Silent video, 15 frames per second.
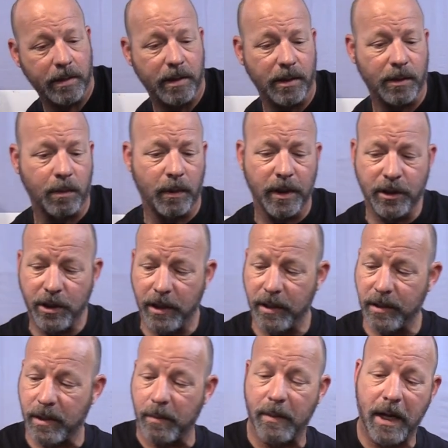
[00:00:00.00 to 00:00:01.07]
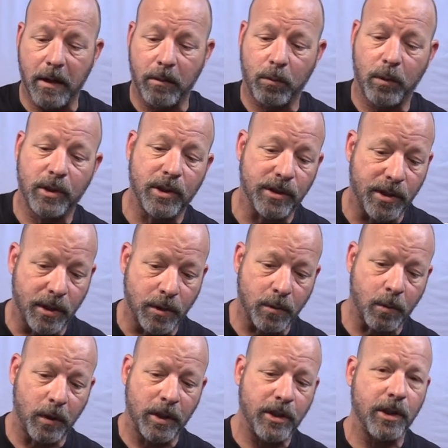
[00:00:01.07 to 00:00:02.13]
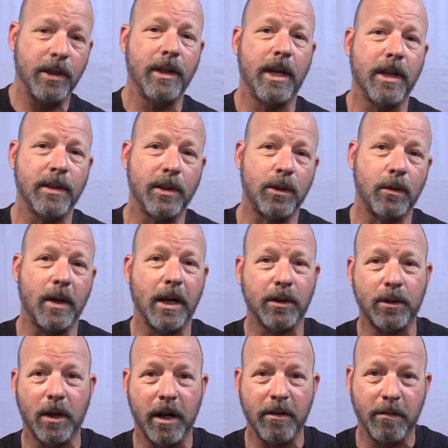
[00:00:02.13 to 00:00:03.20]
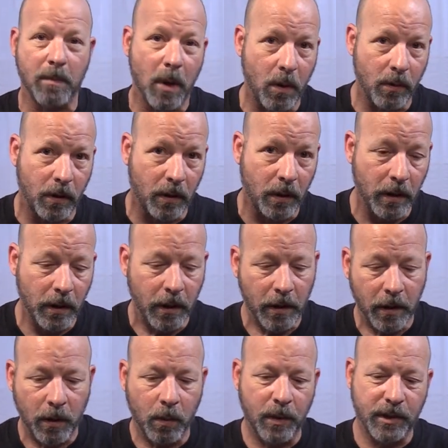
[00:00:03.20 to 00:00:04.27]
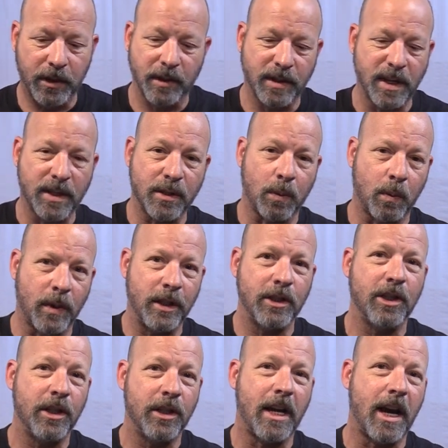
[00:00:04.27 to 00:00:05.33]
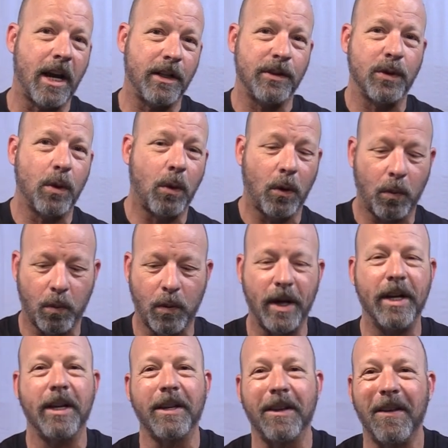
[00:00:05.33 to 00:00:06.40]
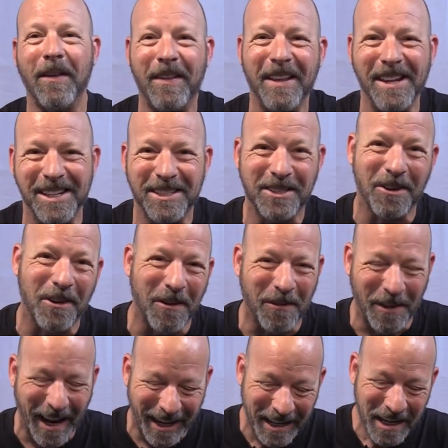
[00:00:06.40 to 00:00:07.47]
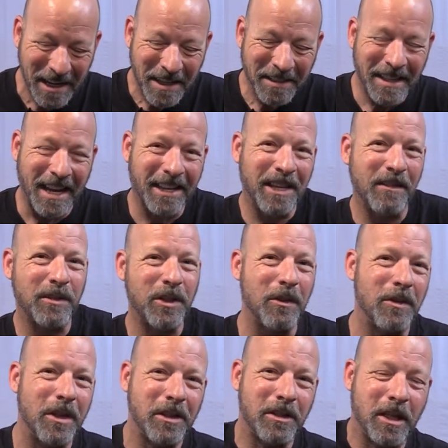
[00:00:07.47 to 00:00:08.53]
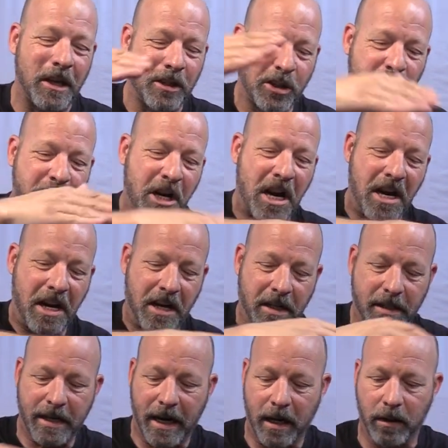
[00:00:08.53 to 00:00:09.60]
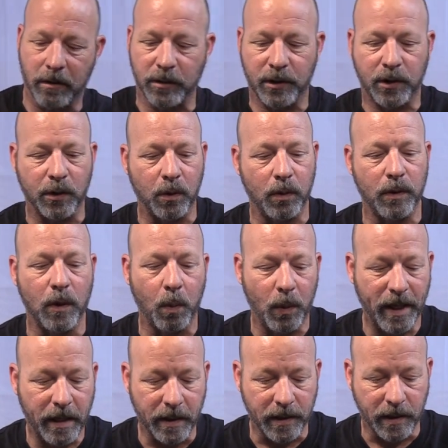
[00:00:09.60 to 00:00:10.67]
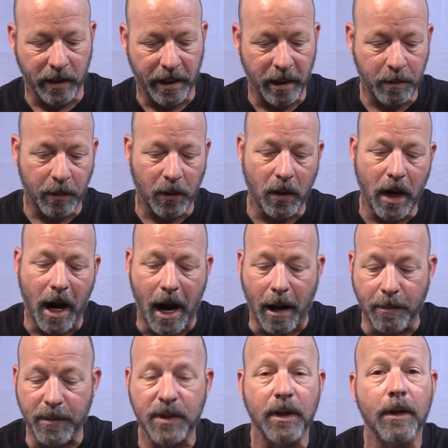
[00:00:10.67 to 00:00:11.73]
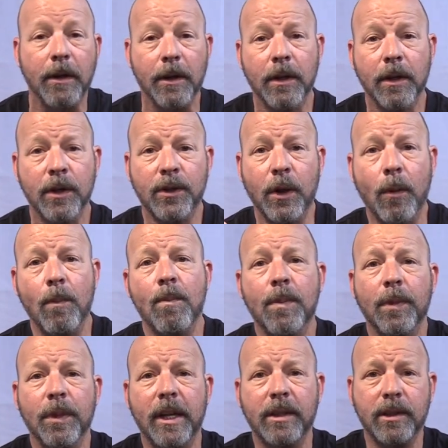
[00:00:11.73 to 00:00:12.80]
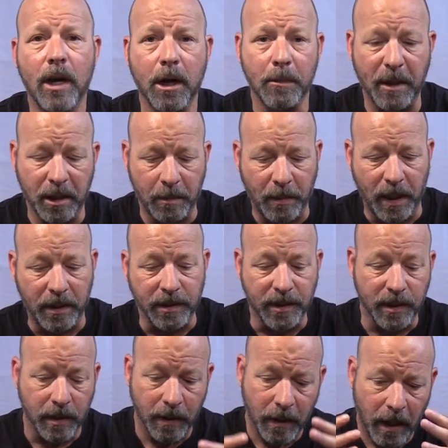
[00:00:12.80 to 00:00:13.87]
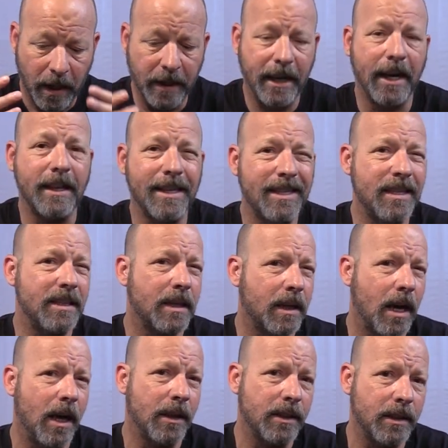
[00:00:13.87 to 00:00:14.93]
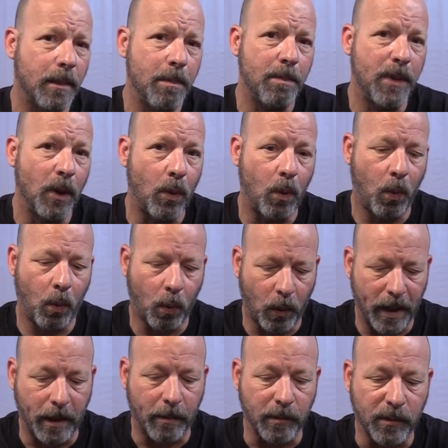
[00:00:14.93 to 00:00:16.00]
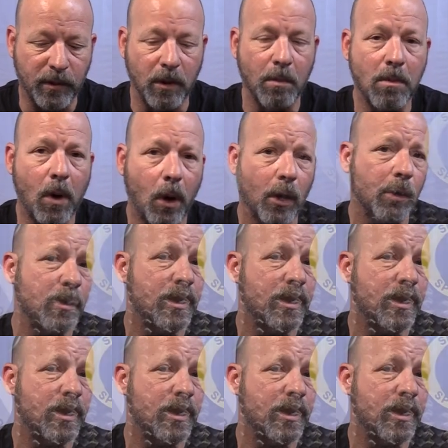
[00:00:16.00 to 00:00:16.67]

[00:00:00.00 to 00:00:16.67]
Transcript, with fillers: it's as rigid as the mount, which is as rigid as a direct drive motor, which is as rigid as your rig. So that, that gives you the, the chain down to the weakest link perhaps. So let's talk about the buttons. Again, this is a custom built rim. So Mark